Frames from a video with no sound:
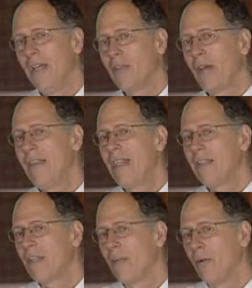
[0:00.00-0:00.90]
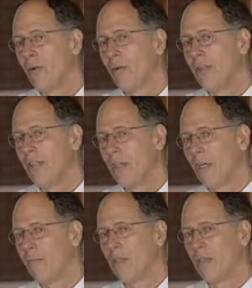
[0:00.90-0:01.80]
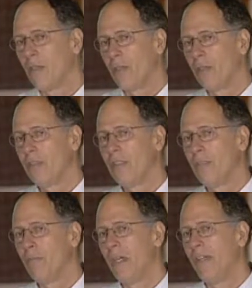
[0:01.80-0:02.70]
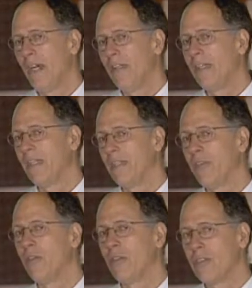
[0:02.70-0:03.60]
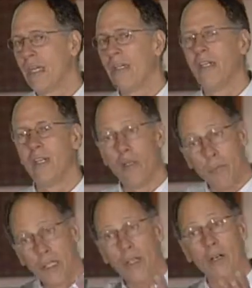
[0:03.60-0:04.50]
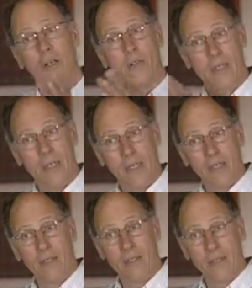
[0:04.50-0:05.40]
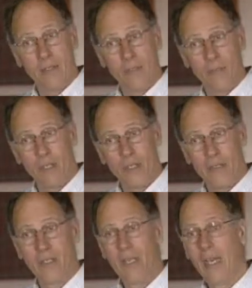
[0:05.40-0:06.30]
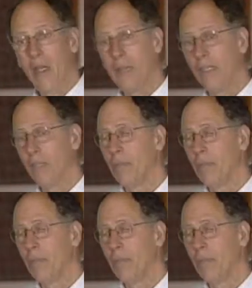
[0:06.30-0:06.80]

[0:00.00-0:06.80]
So I think it's a little early to come to conclusions, but I think you could say that it appears that this is what's happening.